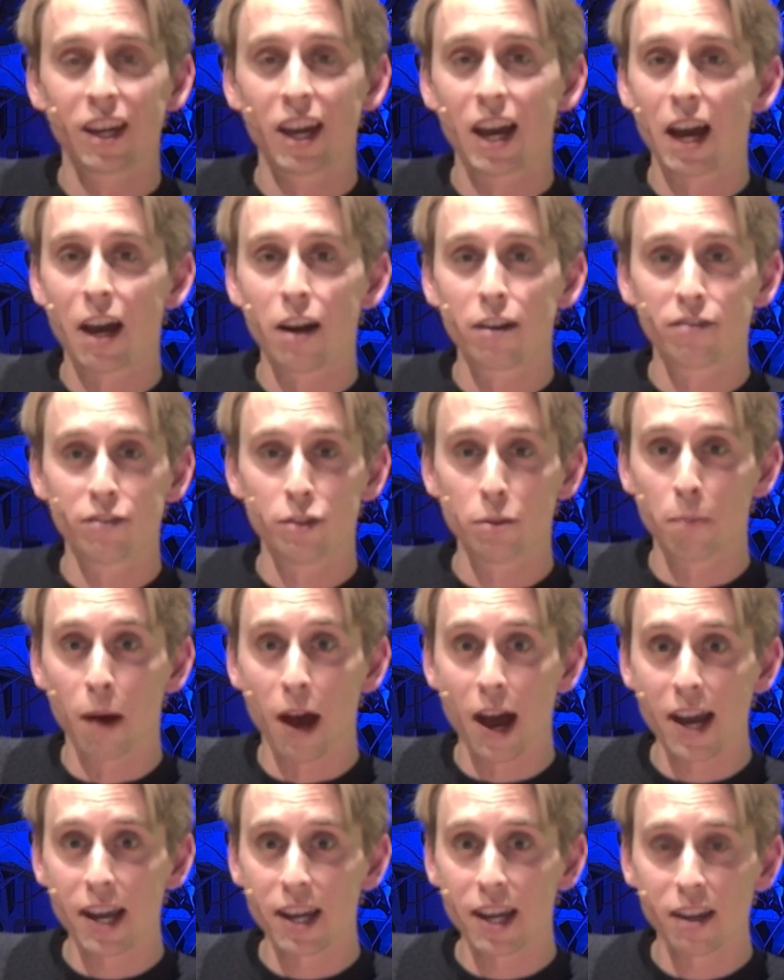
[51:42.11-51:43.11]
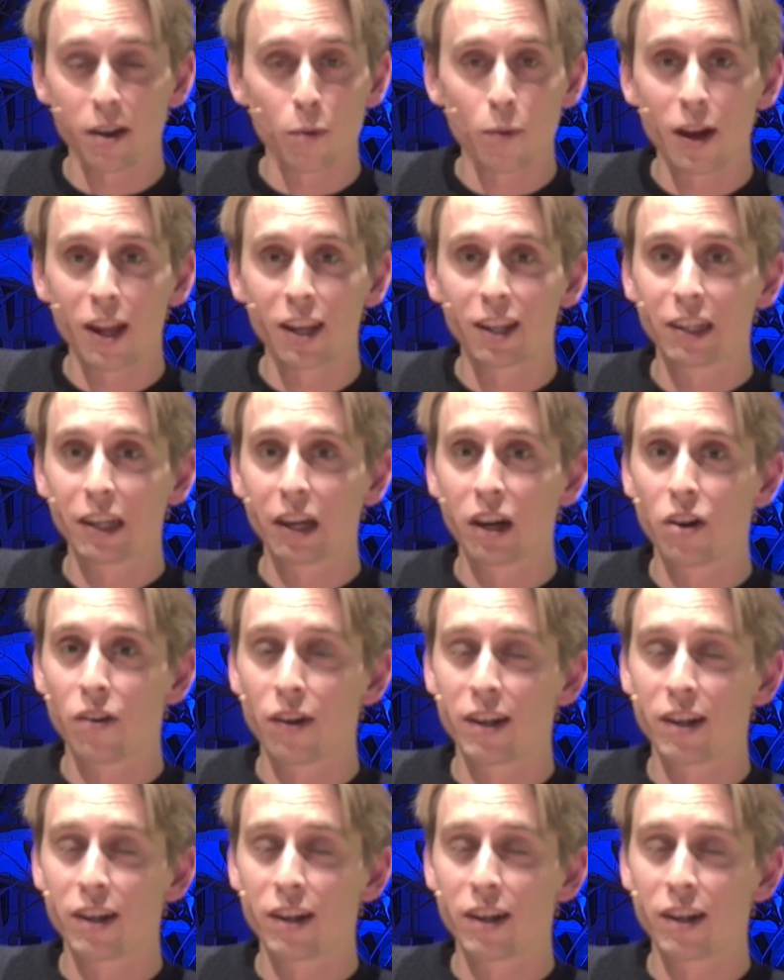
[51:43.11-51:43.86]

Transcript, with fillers: out of Dubai a while ago,